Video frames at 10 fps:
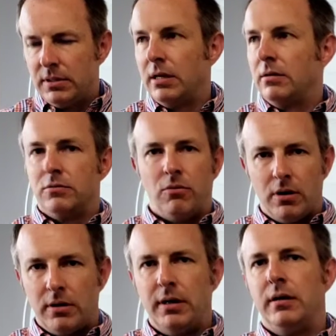tankless
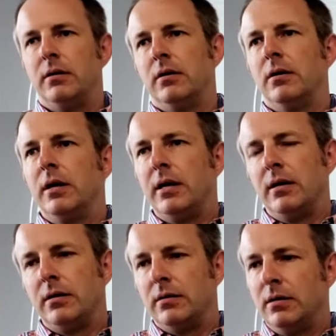water heater
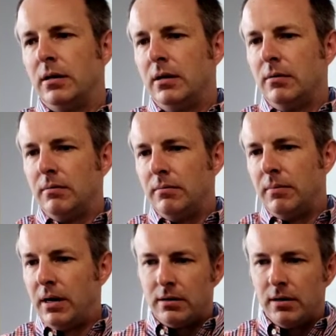and
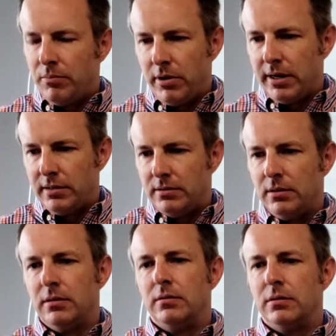modern
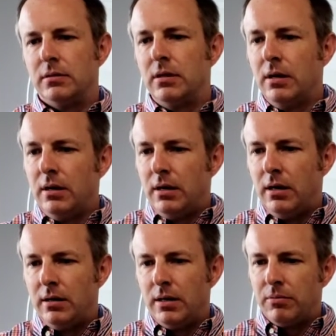appliances, and
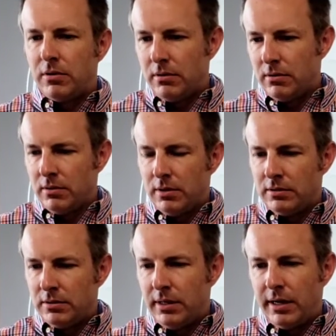ended up
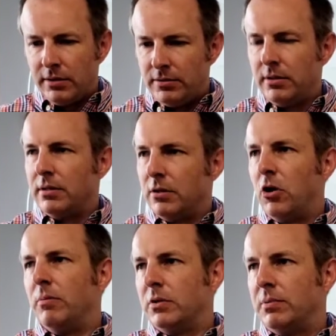air sealing the
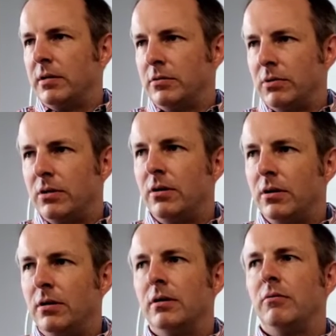home as best we
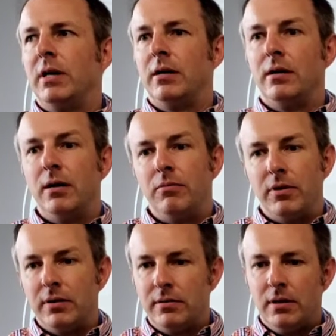could. And we ended up
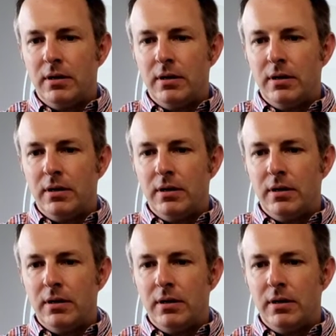with